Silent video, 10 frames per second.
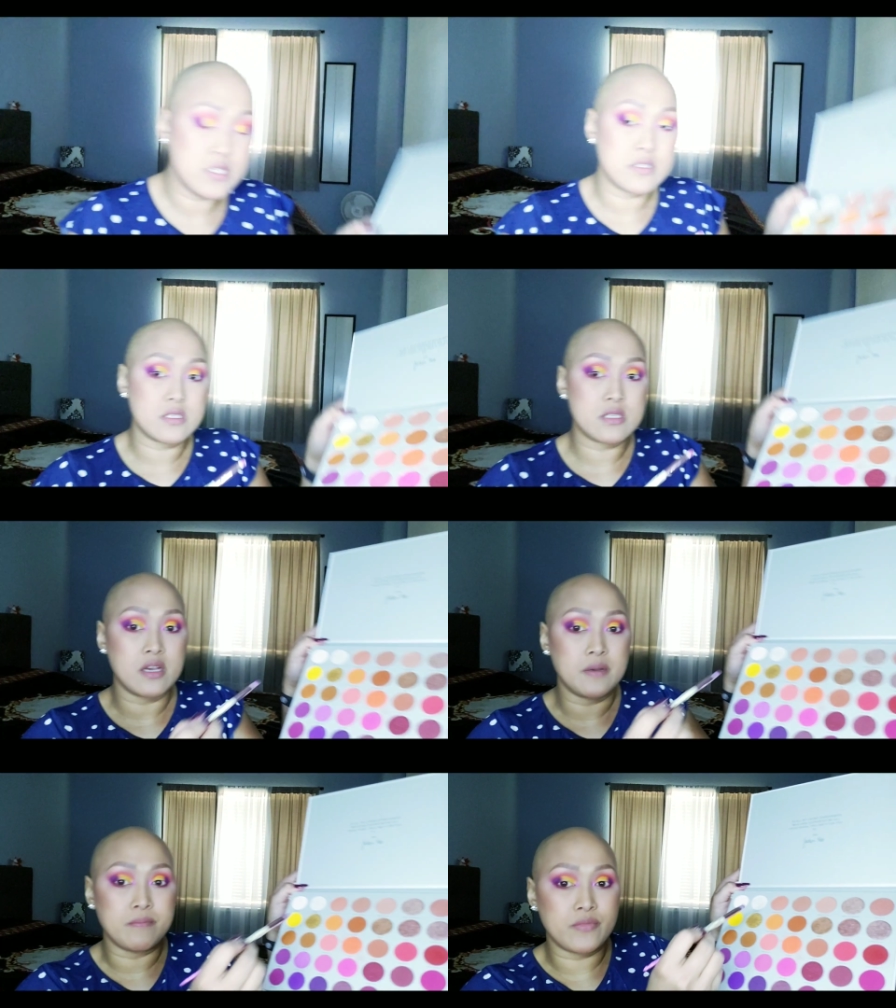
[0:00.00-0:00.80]
is
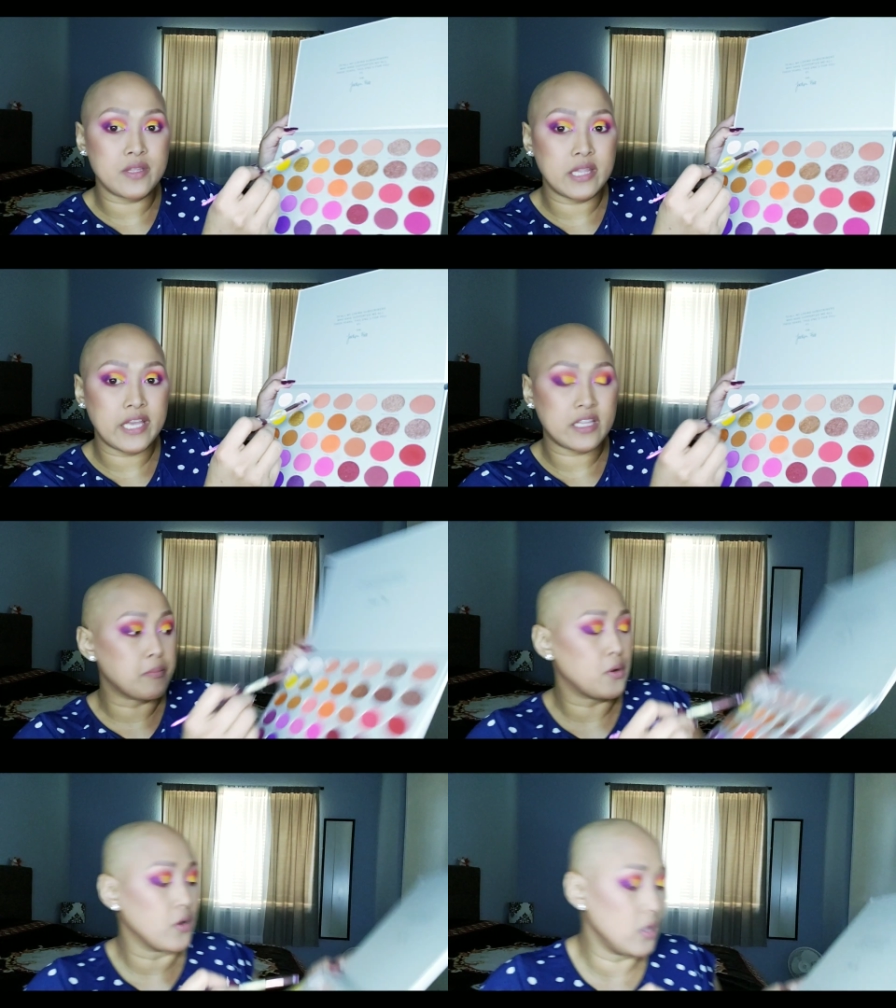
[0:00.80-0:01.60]
um, the, like the
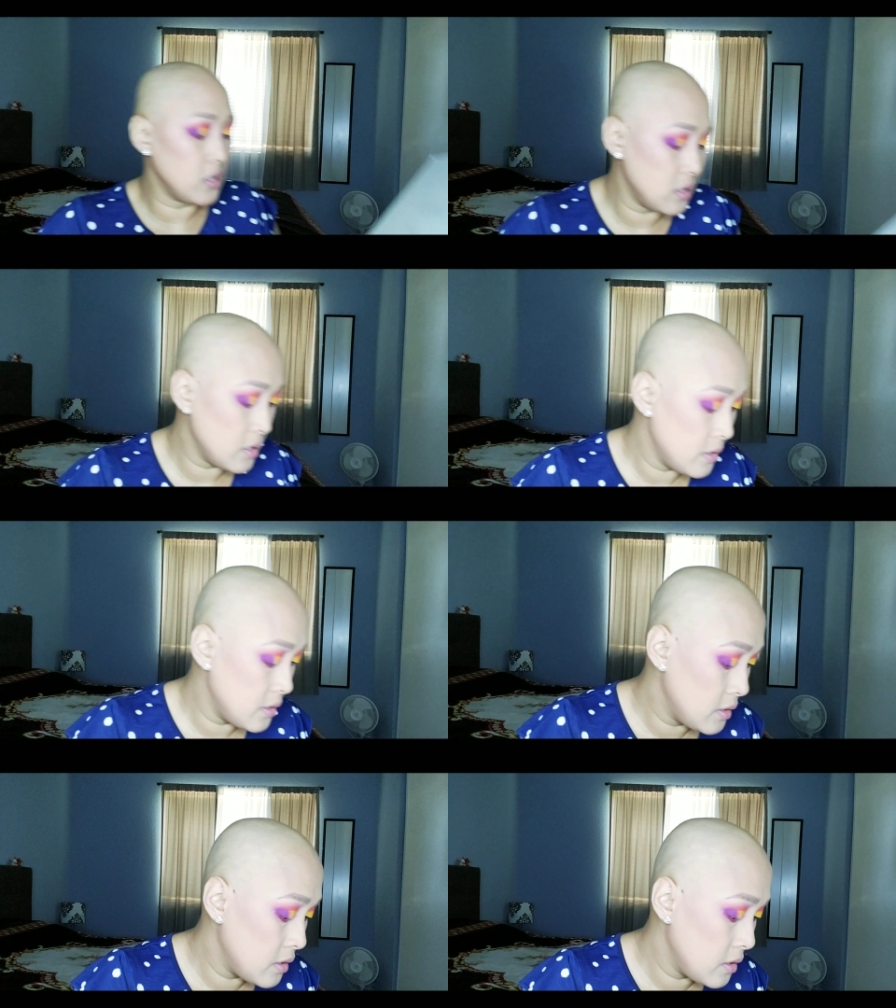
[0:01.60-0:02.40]
pearl
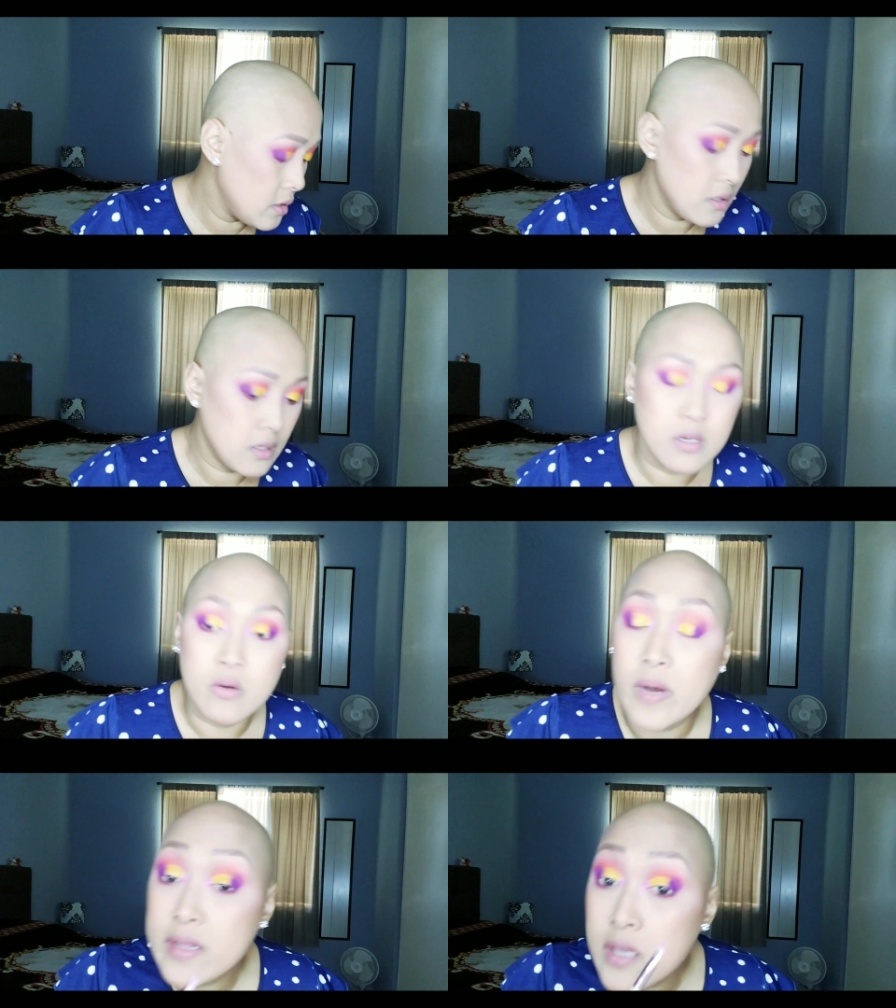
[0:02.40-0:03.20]

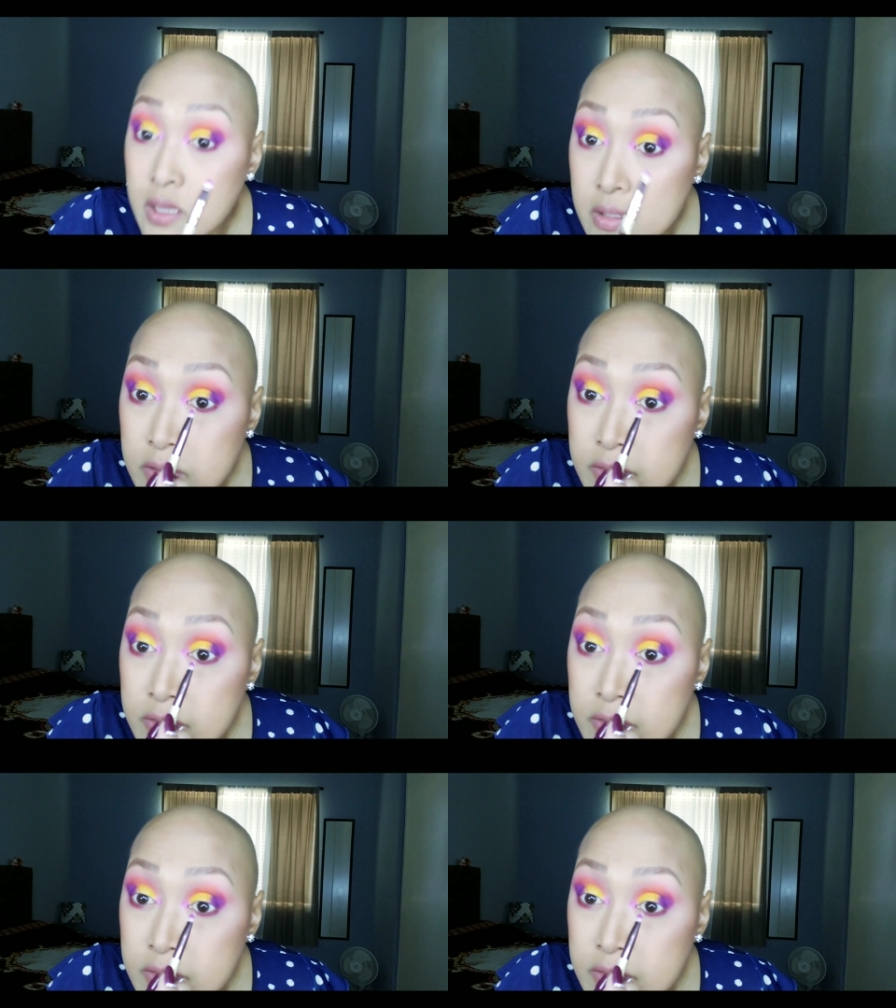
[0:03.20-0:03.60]
white color